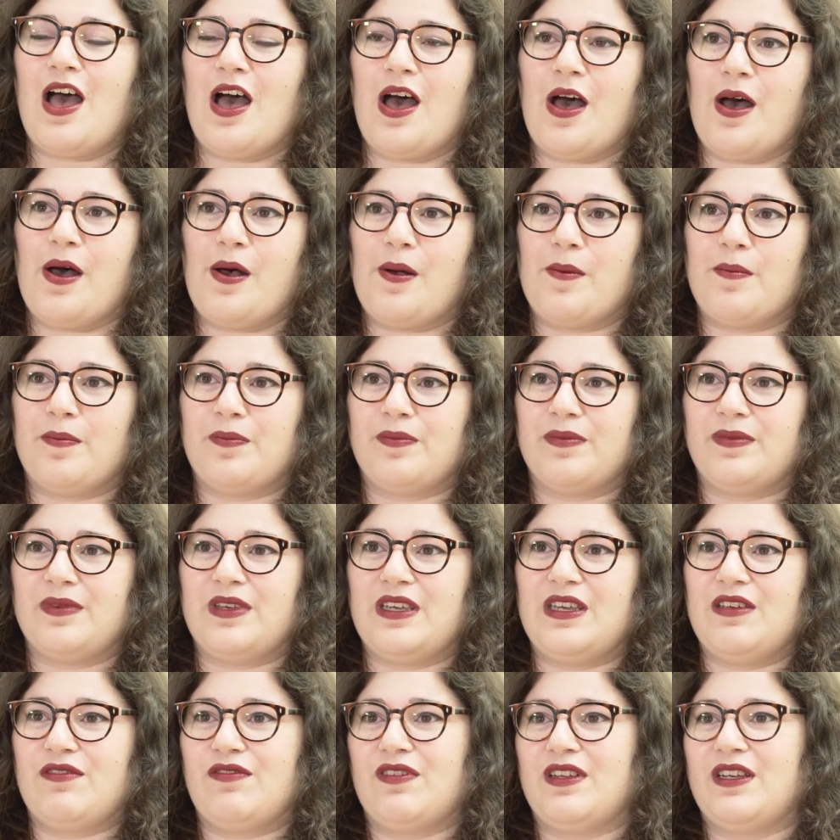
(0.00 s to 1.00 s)

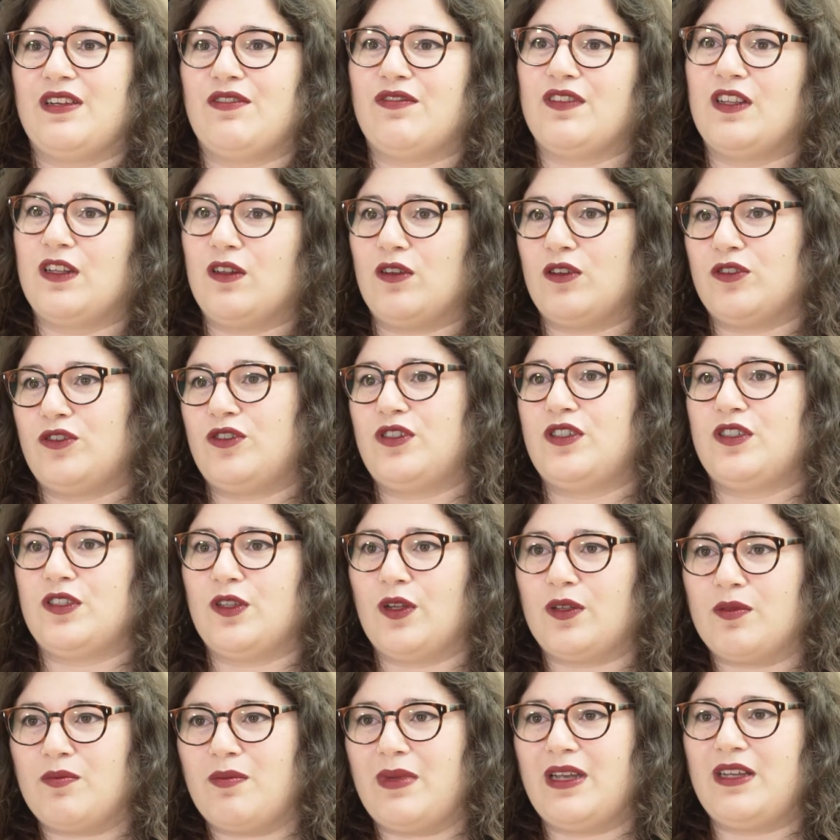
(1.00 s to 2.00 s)
even if the launch is
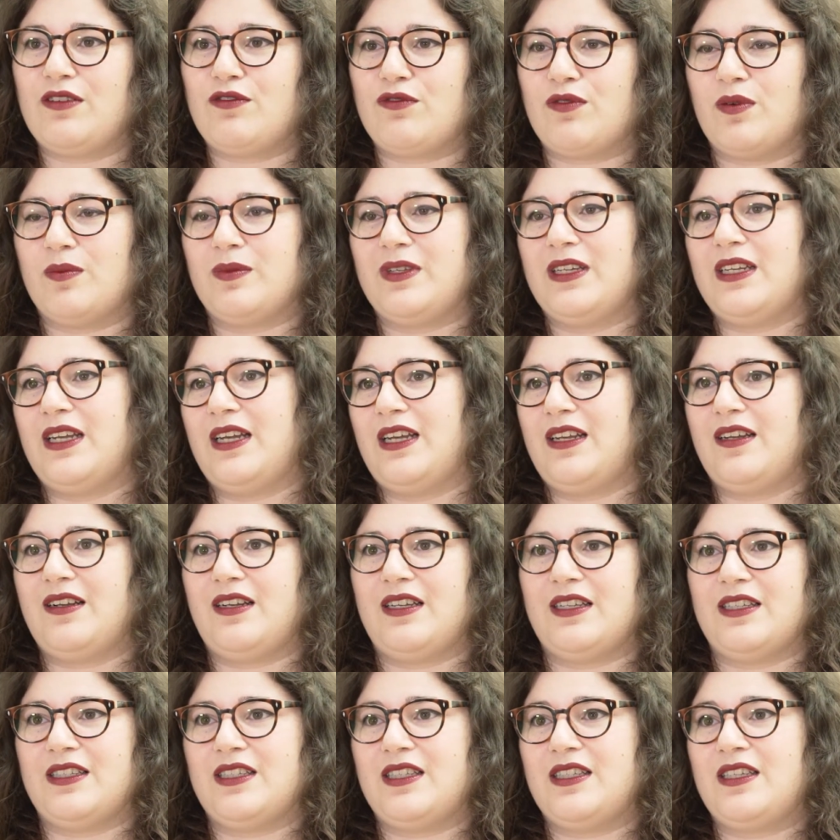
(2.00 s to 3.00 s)
not made from the
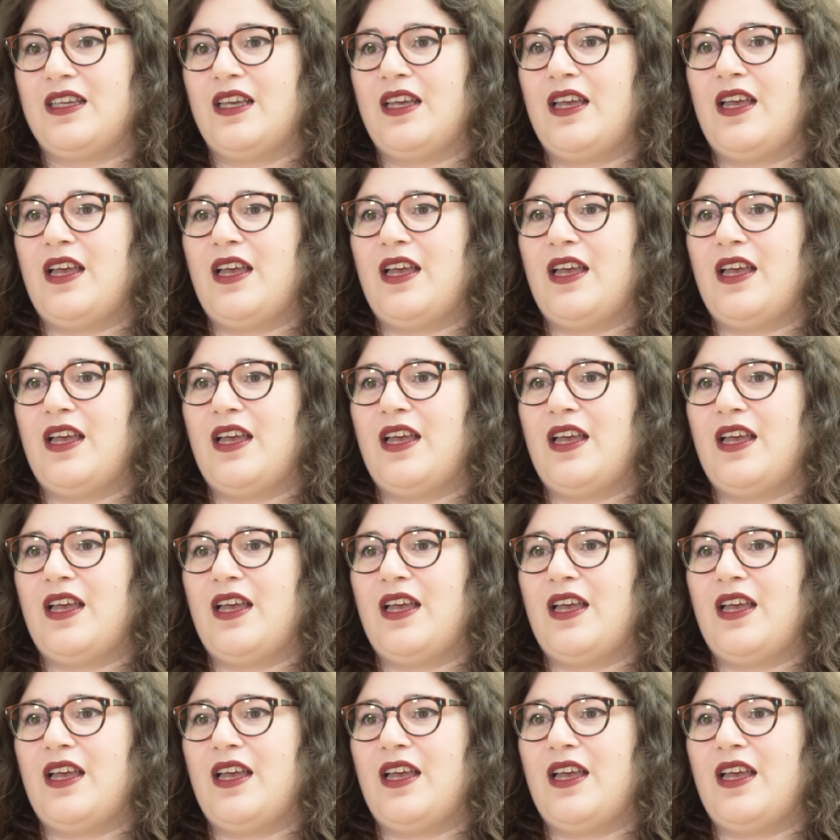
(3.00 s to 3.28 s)
Netherlands.